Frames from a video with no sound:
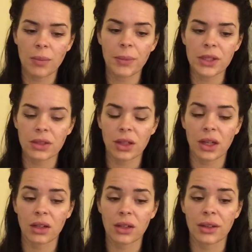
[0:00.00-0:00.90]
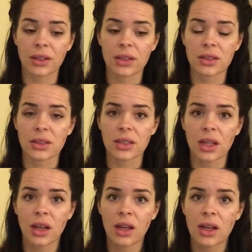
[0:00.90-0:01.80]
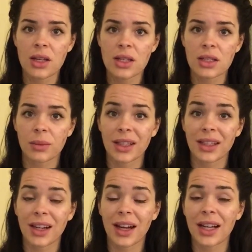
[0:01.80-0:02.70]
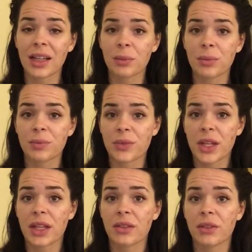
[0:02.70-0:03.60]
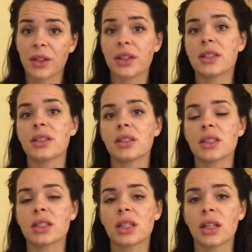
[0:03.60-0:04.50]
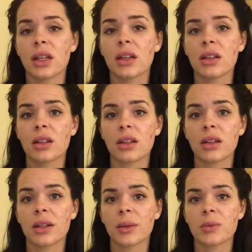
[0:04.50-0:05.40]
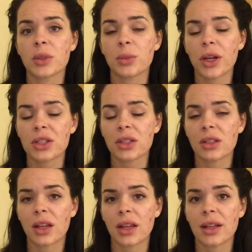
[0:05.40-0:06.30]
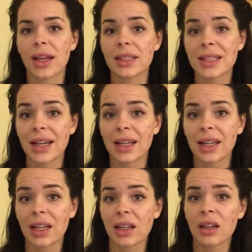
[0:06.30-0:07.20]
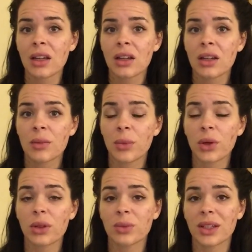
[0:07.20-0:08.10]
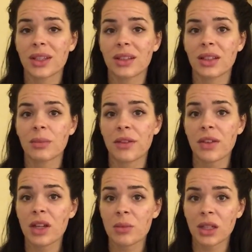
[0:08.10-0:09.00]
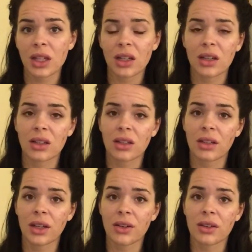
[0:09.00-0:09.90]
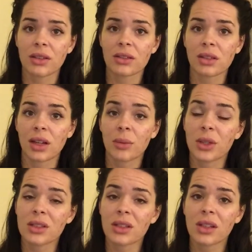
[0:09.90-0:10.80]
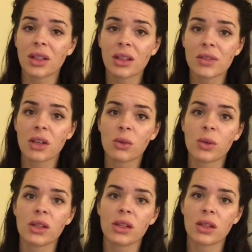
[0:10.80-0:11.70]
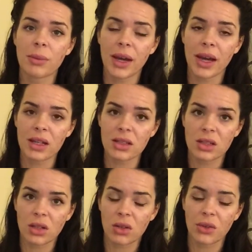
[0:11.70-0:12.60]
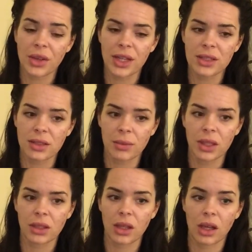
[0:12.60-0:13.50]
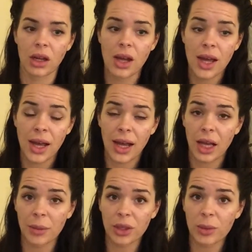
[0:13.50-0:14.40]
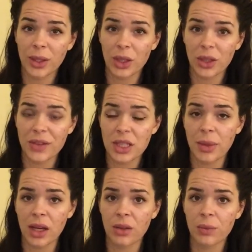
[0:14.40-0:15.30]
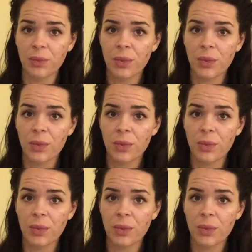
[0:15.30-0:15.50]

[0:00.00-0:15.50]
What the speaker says: Mental health is something that I take very seriously. Depression and anxiety both run in my family, and they are things that I personally have dealt with in the past, so that's something that I'm a little bit nervous about.